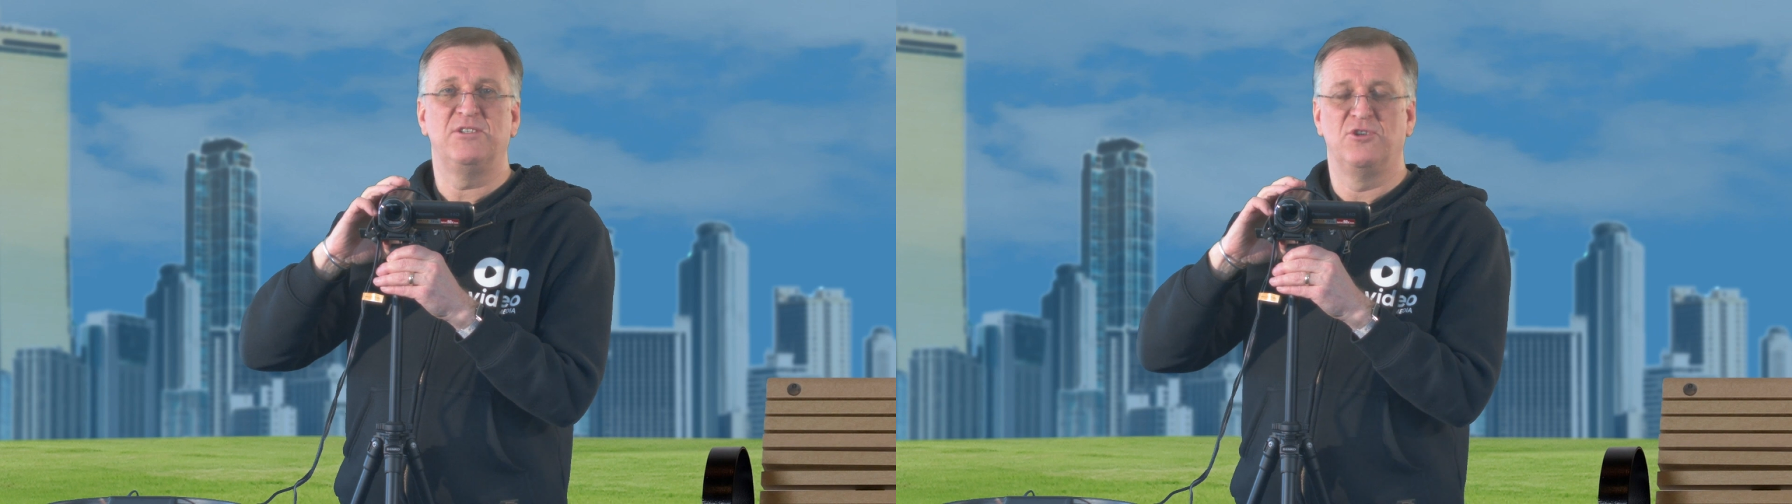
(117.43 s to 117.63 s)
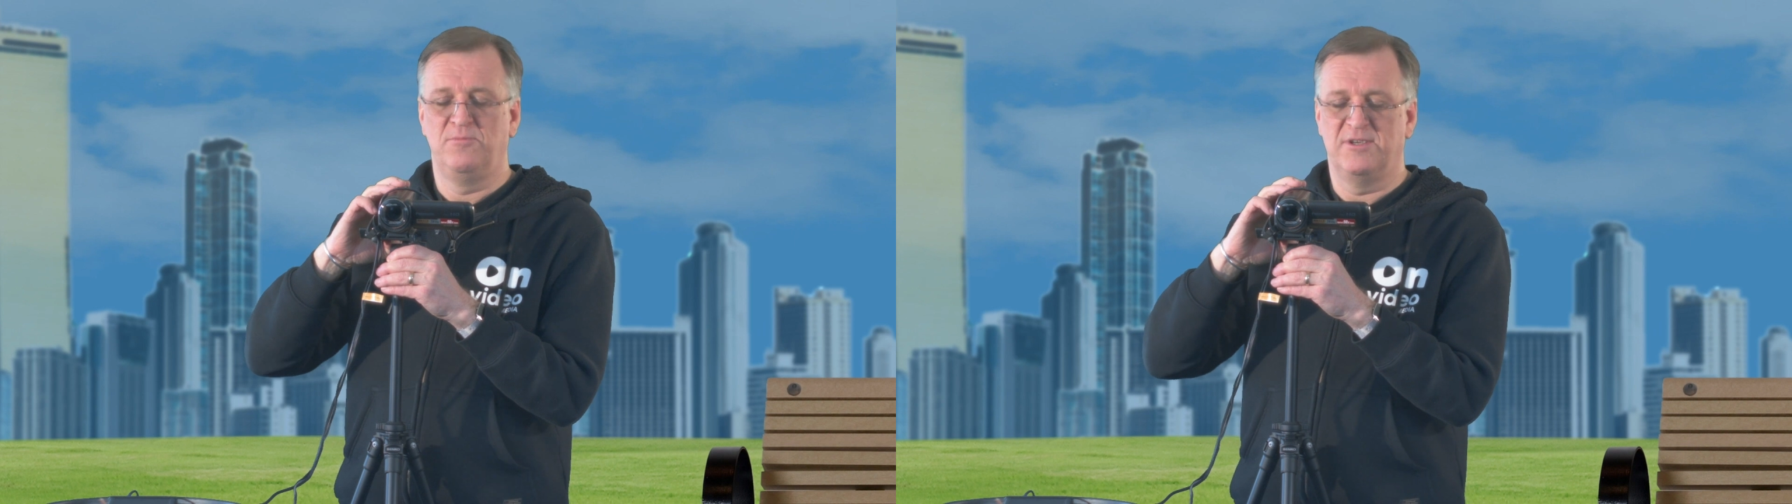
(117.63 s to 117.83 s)

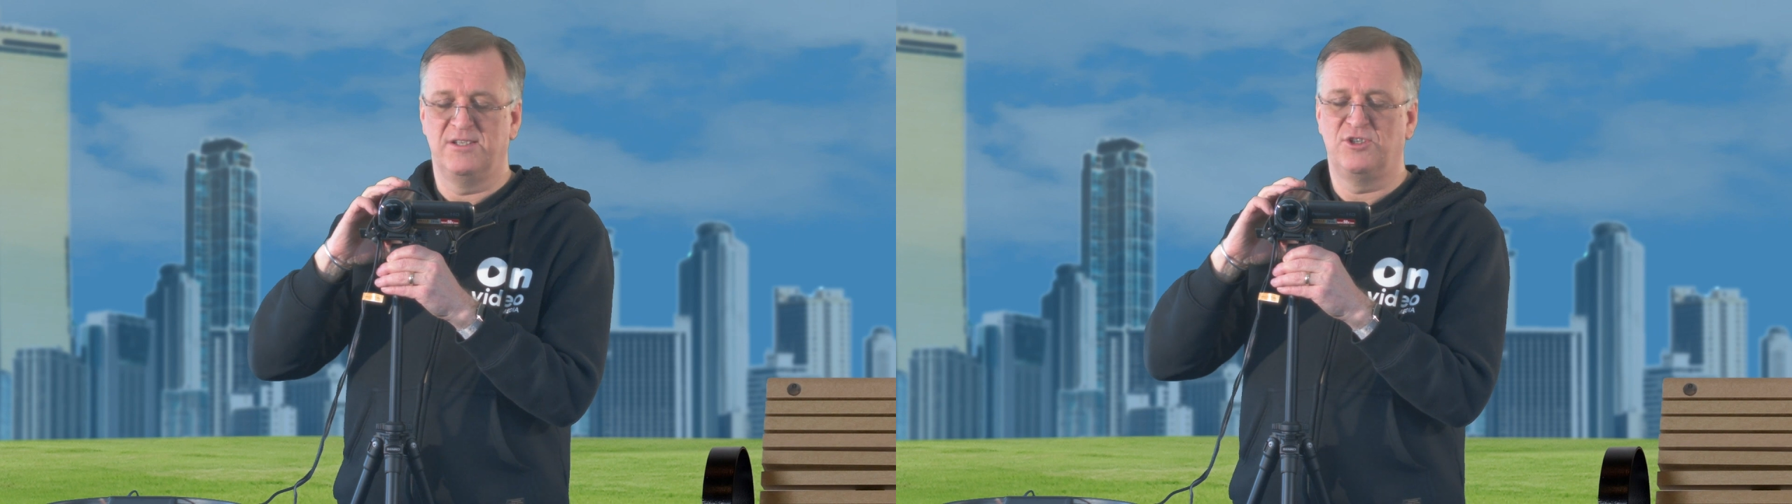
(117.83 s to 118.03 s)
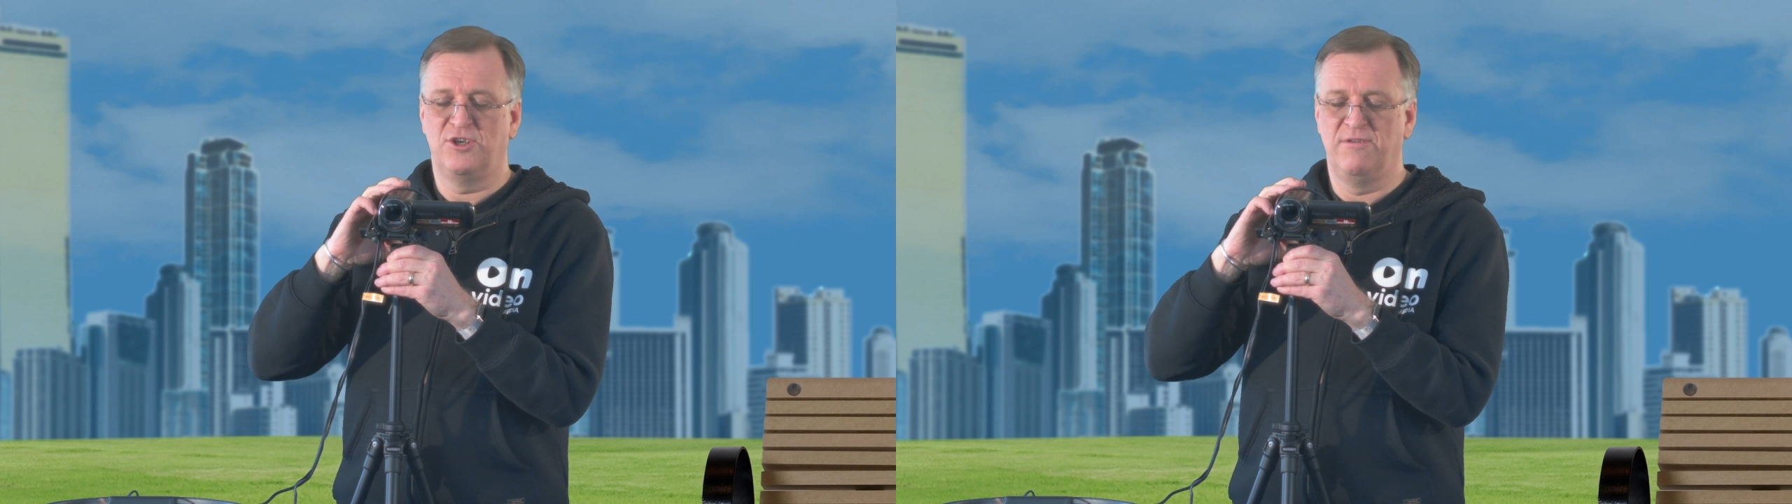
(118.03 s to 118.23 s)
zoomed
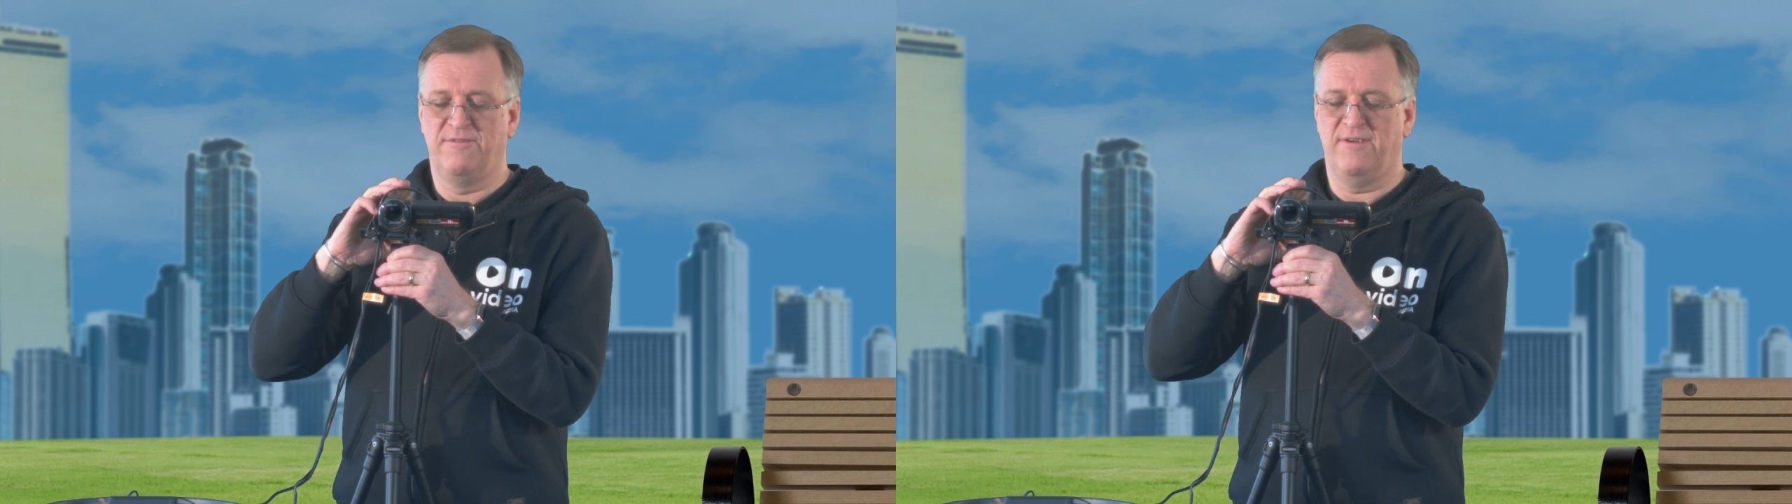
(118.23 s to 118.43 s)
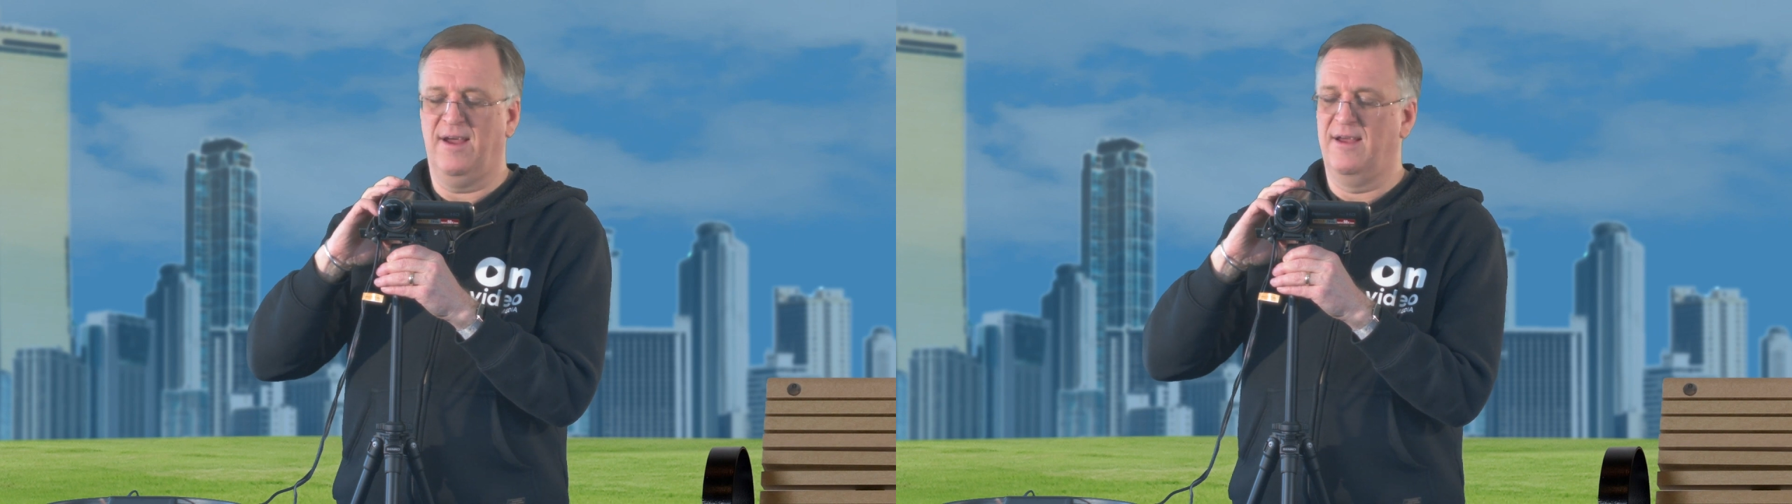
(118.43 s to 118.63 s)
in too
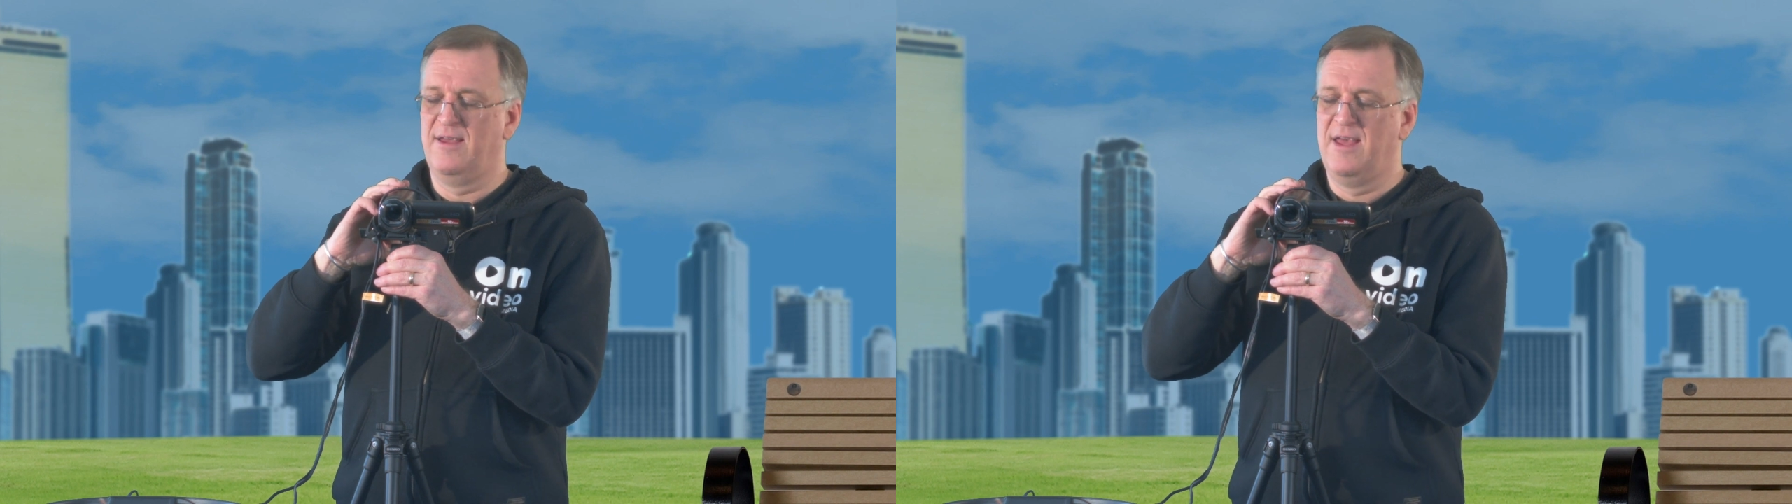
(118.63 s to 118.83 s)
far.